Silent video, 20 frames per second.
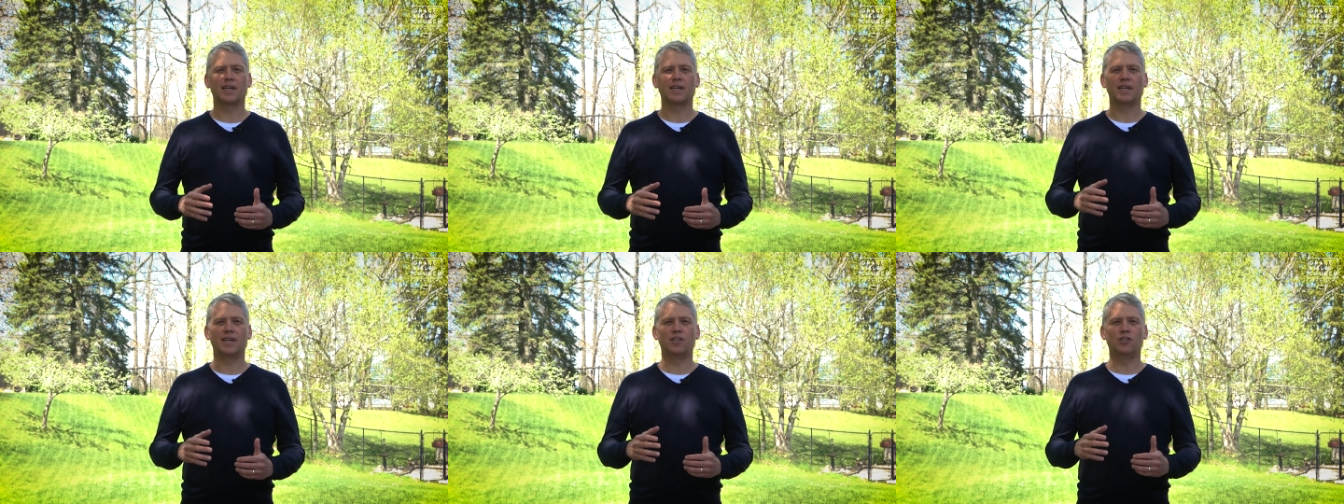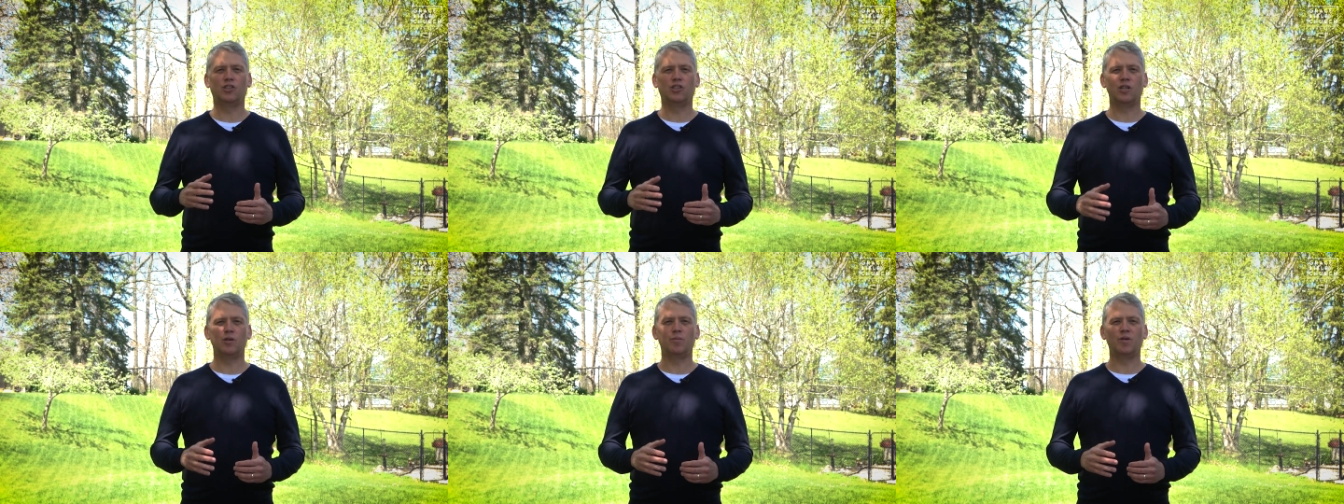in
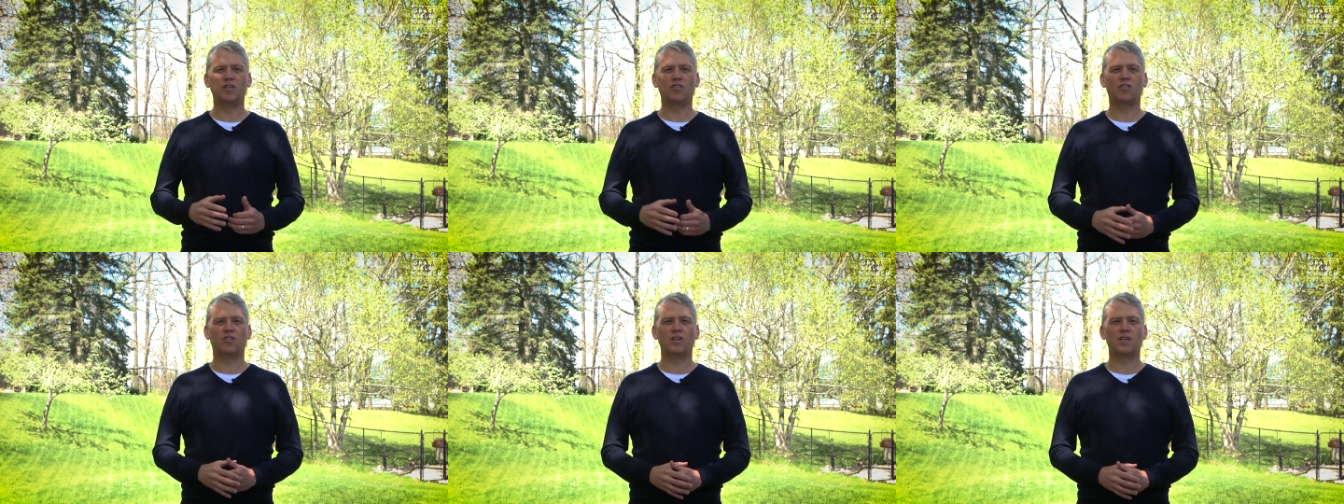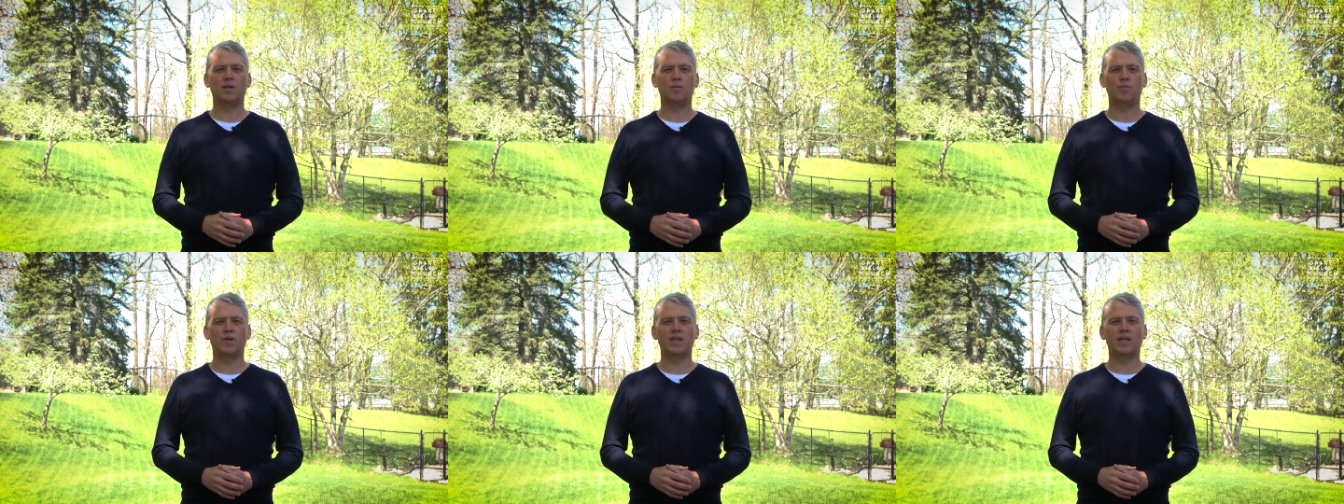
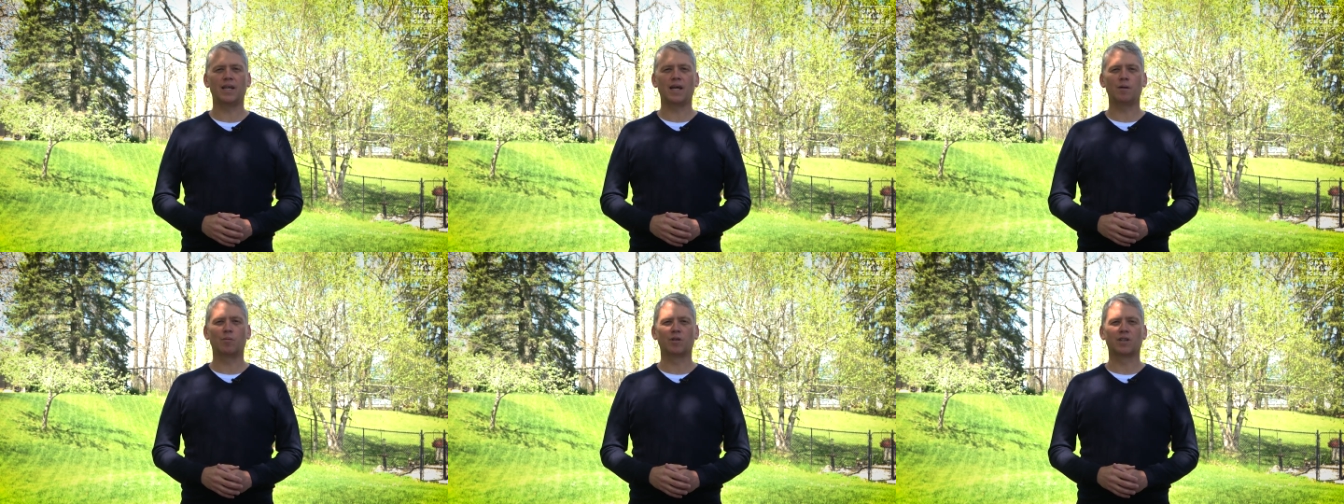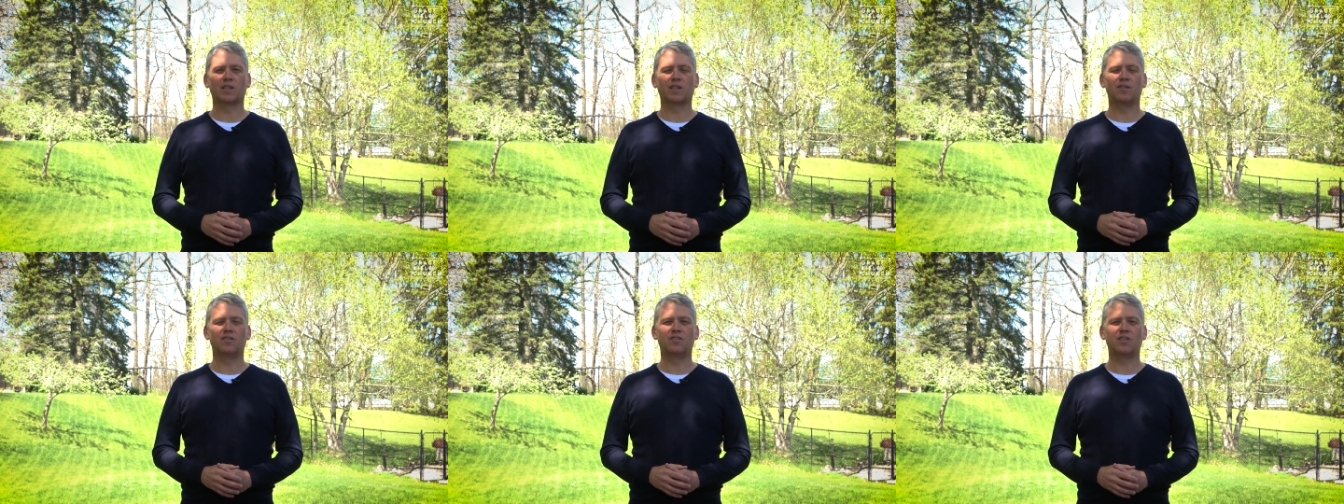GBC being able to
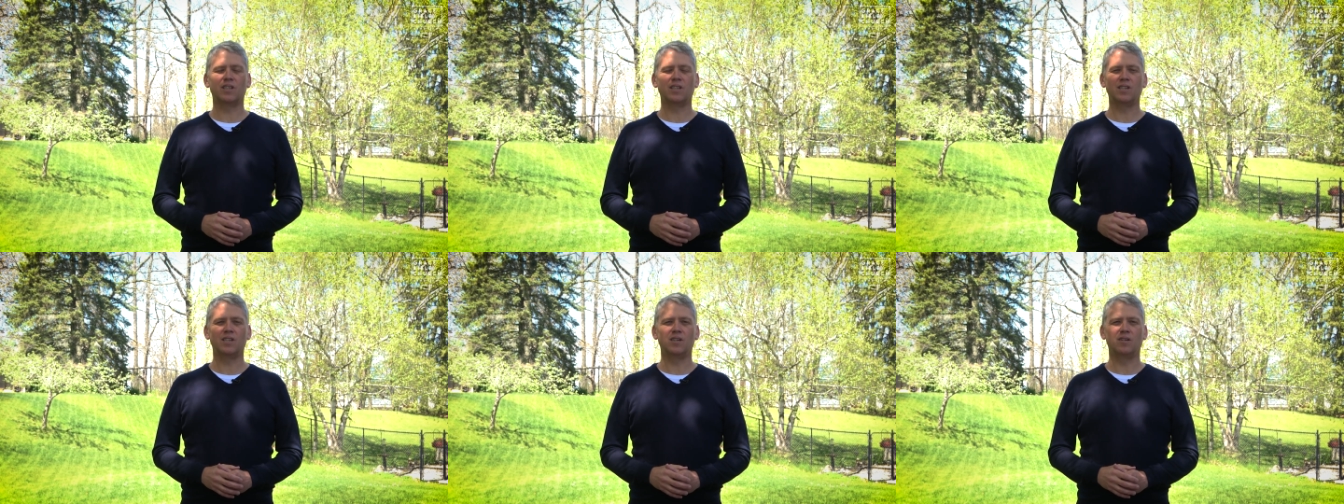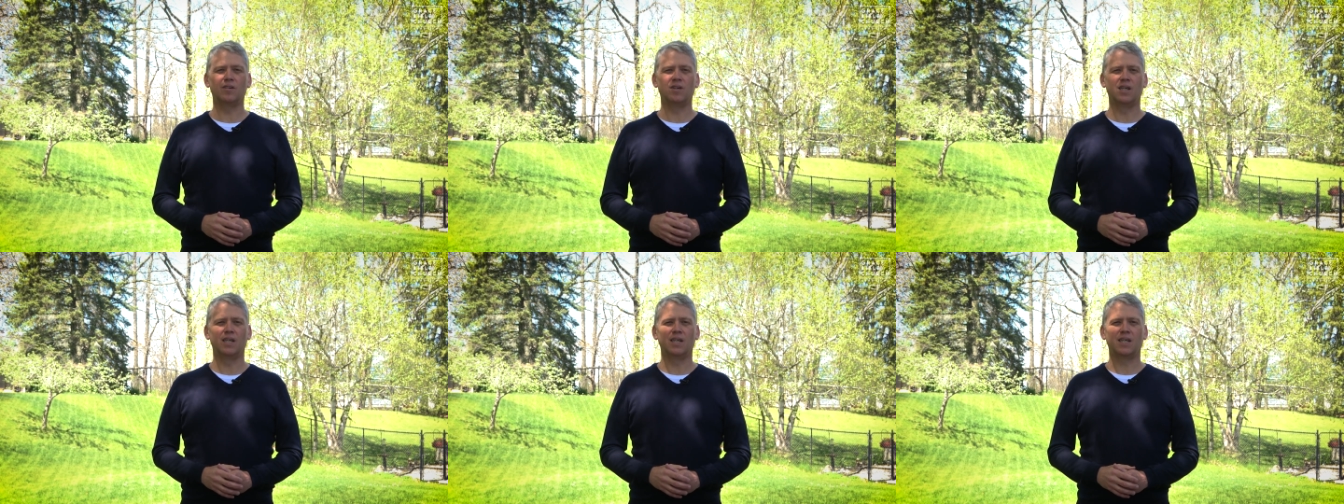
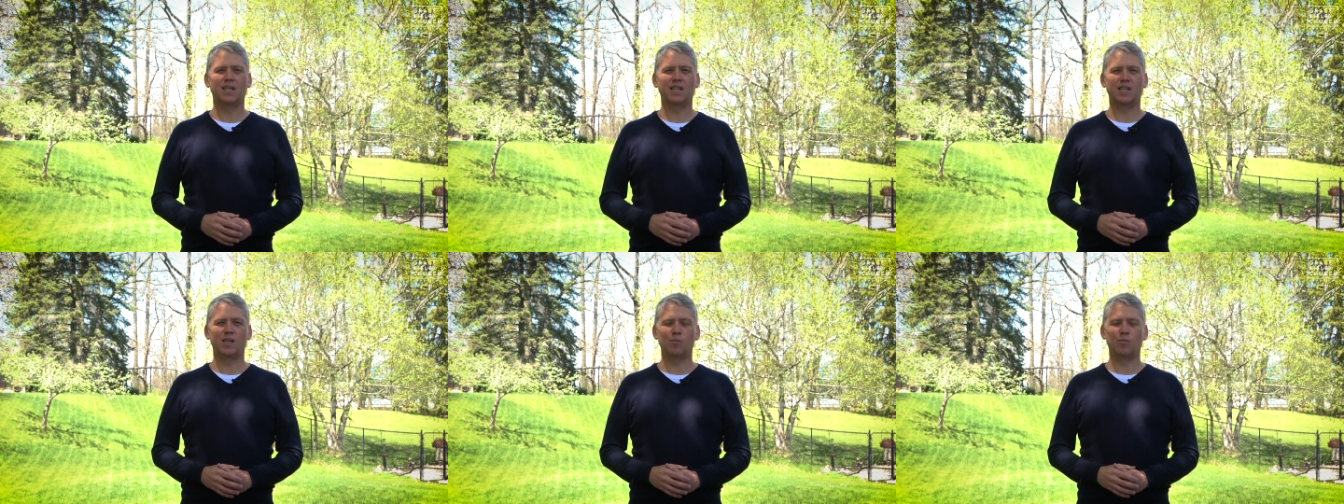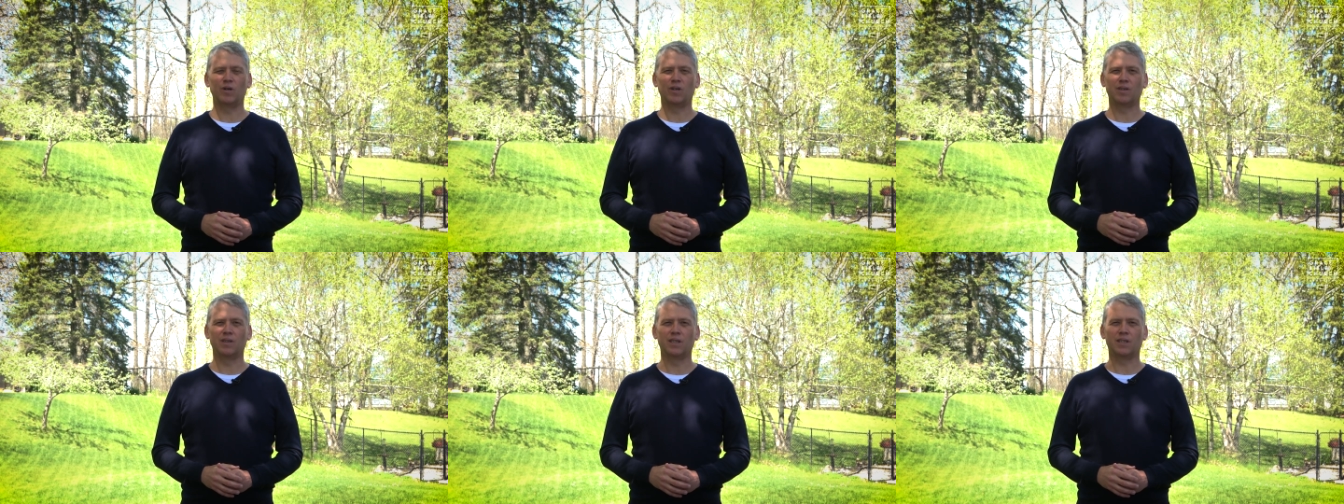continue in the
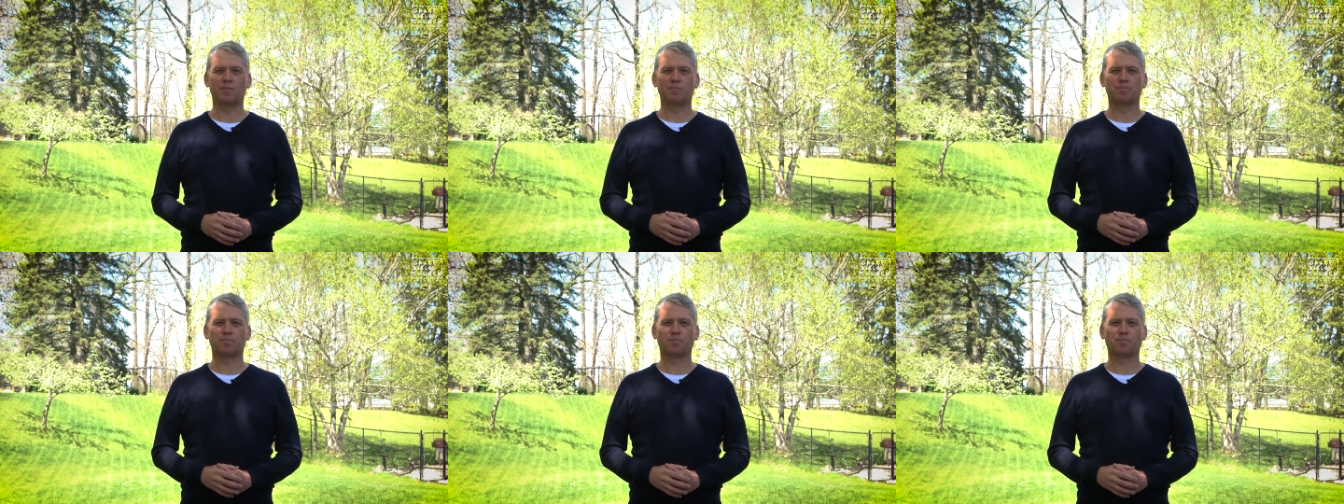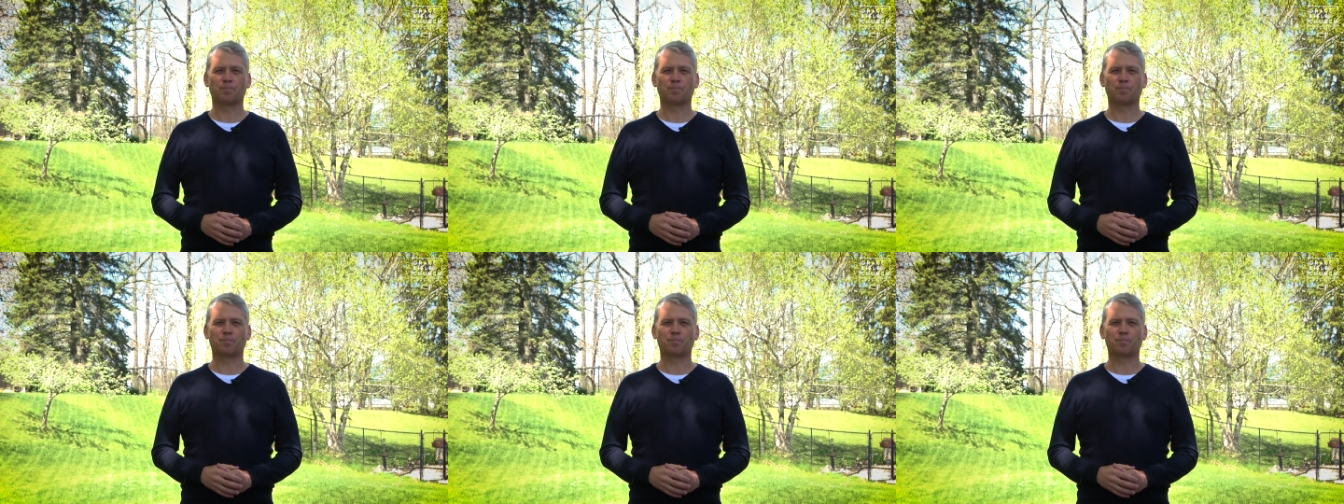building.